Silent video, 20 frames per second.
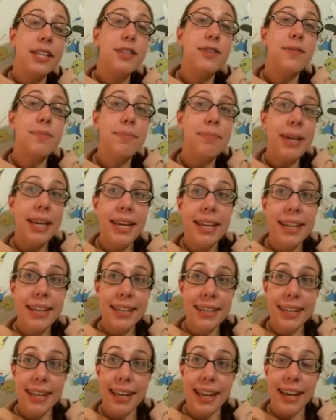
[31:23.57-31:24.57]

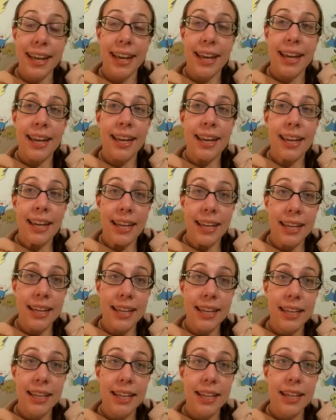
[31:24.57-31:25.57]
make a
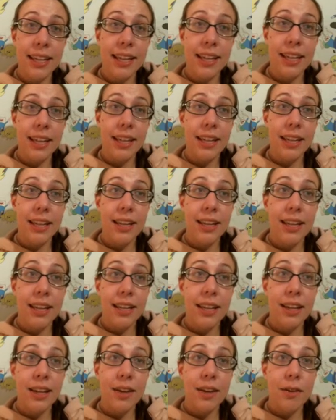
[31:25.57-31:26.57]

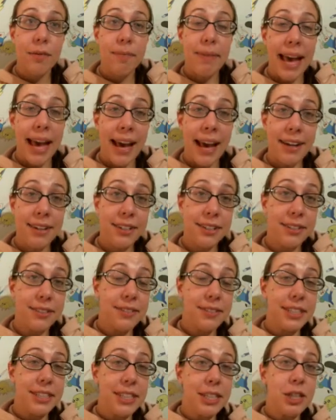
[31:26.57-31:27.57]
pattern
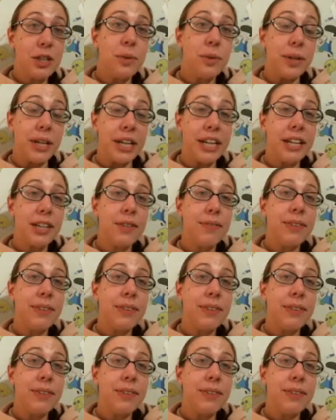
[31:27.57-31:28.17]
really quick,